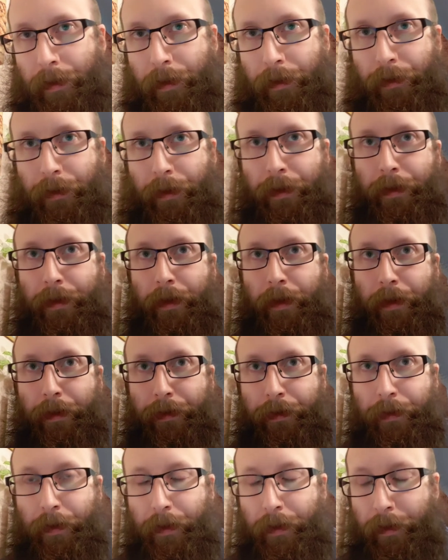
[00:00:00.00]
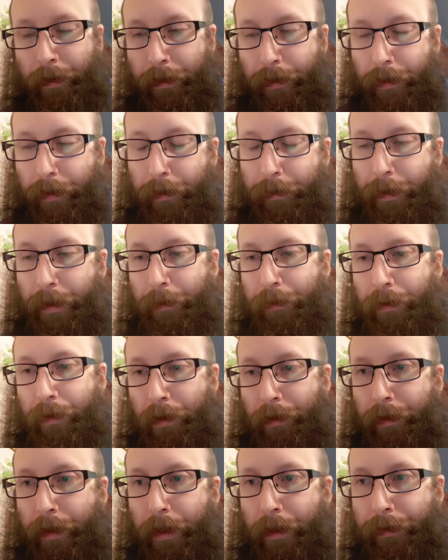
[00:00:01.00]
Joseph, to the male
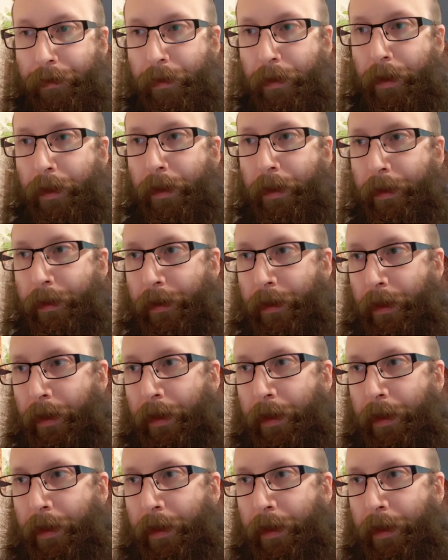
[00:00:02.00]
procreative organ, is